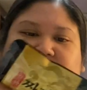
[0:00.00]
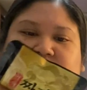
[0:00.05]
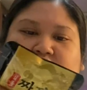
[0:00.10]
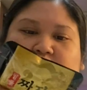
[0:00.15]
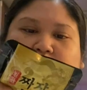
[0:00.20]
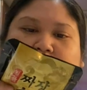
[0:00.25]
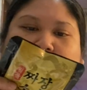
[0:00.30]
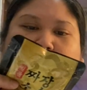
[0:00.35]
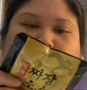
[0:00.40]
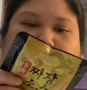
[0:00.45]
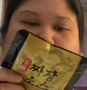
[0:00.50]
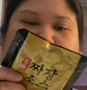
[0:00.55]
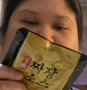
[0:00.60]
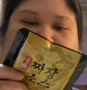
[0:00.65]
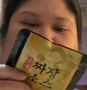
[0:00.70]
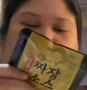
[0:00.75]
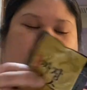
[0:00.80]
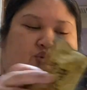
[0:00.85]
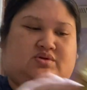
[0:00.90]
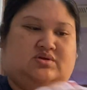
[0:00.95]
in a while. I'm going to
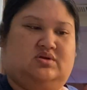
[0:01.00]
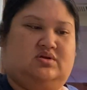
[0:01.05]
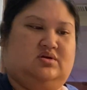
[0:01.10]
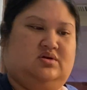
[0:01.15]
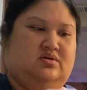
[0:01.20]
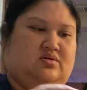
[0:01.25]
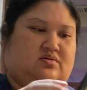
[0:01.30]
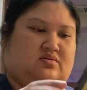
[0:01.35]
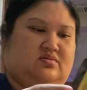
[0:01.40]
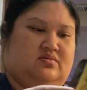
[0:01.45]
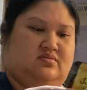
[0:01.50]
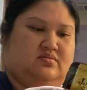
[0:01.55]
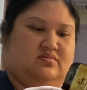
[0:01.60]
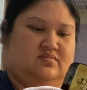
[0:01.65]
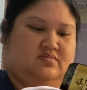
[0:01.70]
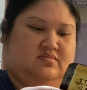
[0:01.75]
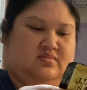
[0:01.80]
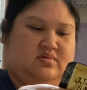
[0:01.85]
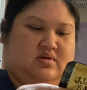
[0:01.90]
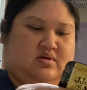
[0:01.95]
forget what to do.
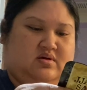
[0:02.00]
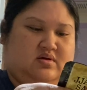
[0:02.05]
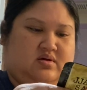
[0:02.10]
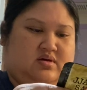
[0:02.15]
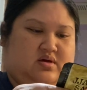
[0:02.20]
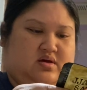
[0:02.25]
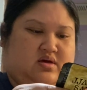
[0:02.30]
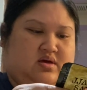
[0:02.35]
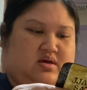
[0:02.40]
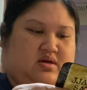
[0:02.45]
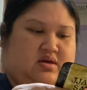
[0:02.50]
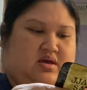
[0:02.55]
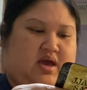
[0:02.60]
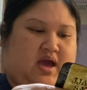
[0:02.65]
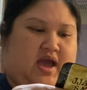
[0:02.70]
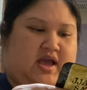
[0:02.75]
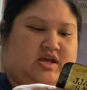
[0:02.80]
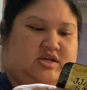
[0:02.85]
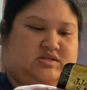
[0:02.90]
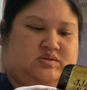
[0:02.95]

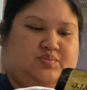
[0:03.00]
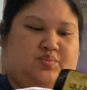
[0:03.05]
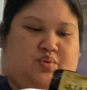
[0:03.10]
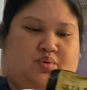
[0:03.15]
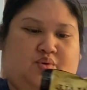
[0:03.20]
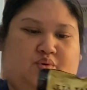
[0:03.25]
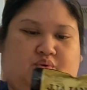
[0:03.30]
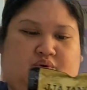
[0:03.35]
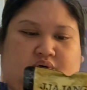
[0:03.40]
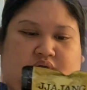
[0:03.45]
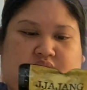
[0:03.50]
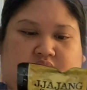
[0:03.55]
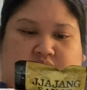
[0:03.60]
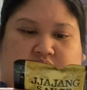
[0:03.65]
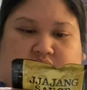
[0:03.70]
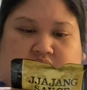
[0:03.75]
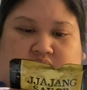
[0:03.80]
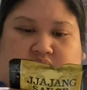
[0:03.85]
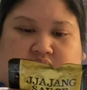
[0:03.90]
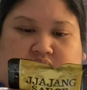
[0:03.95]
Yeah, I just pour
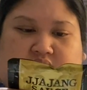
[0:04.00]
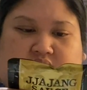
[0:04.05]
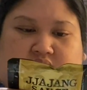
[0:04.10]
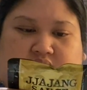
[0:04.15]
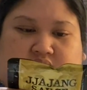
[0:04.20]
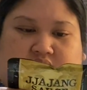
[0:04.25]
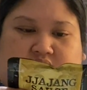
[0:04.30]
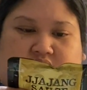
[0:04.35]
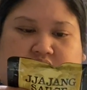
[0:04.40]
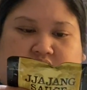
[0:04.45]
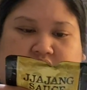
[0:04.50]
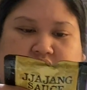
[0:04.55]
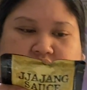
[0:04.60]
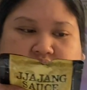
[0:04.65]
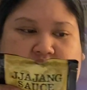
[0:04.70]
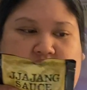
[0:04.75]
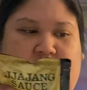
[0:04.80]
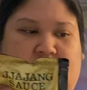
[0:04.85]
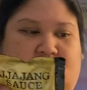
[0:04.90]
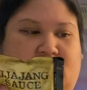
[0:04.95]

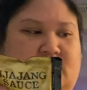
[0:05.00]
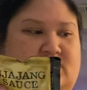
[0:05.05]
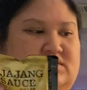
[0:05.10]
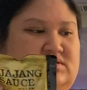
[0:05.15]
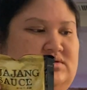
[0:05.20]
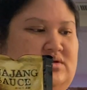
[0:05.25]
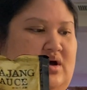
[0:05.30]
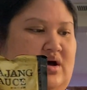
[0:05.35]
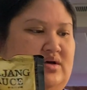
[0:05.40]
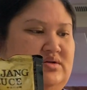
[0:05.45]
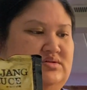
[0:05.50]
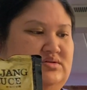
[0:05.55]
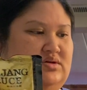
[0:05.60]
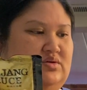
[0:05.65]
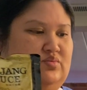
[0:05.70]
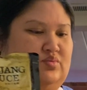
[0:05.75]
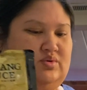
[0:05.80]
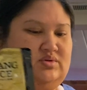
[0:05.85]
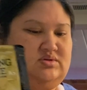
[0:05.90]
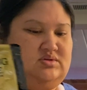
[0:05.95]
the sauce
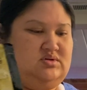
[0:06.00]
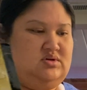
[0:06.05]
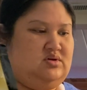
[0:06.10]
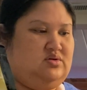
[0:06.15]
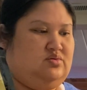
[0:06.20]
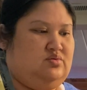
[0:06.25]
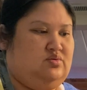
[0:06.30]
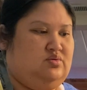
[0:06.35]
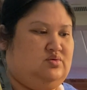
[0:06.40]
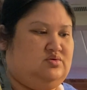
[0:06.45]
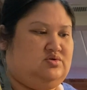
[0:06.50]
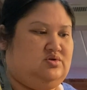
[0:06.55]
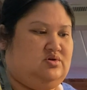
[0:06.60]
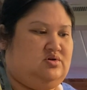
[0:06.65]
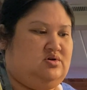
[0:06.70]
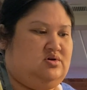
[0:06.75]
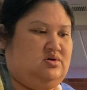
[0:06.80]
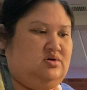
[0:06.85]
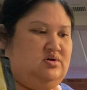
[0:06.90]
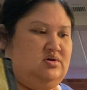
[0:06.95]
and once the noodles are
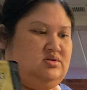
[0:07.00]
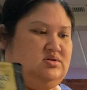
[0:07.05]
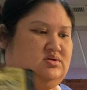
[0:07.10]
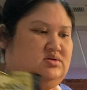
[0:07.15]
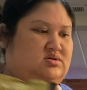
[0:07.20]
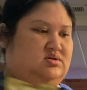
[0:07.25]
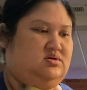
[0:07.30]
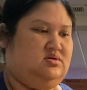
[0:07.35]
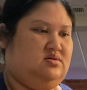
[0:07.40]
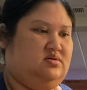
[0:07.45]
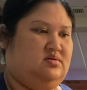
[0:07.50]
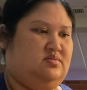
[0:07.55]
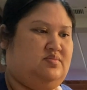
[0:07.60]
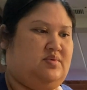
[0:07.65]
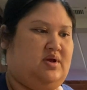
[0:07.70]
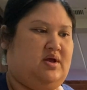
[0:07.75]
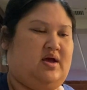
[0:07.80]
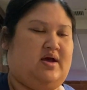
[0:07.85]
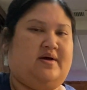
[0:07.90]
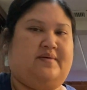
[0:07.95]
cooked.
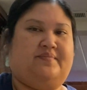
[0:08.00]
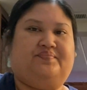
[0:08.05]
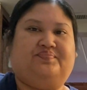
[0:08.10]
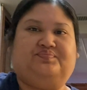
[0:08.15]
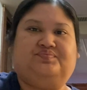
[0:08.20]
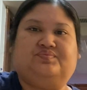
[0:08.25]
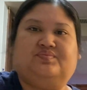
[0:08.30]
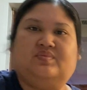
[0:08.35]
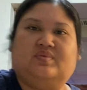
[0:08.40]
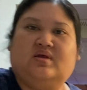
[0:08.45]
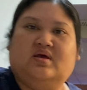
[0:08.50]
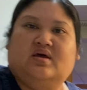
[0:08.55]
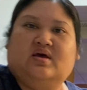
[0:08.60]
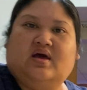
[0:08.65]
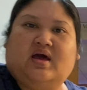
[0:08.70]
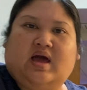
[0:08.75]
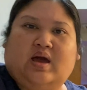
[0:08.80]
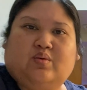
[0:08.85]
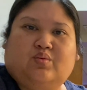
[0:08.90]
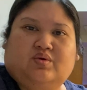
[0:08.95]
But yeah,
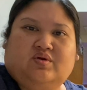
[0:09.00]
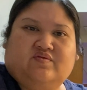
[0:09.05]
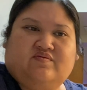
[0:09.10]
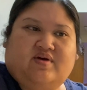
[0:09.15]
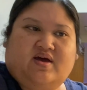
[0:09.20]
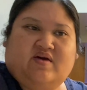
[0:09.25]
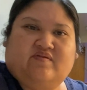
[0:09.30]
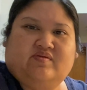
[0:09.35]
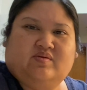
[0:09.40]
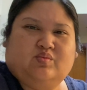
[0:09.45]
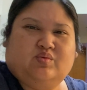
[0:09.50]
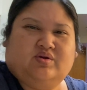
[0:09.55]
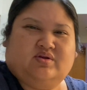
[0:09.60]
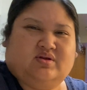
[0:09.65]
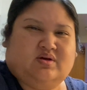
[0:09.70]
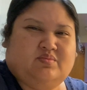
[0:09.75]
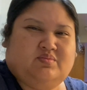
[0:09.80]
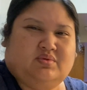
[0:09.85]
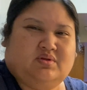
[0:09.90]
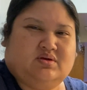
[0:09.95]
I wonder if I have any more
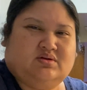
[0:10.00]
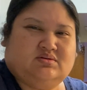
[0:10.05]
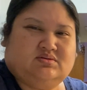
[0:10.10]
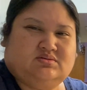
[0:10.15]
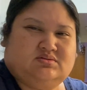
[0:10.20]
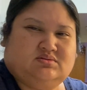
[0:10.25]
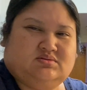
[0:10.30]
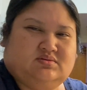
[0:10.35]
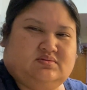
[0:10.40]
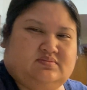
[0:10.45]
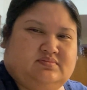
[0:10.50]
dumplings.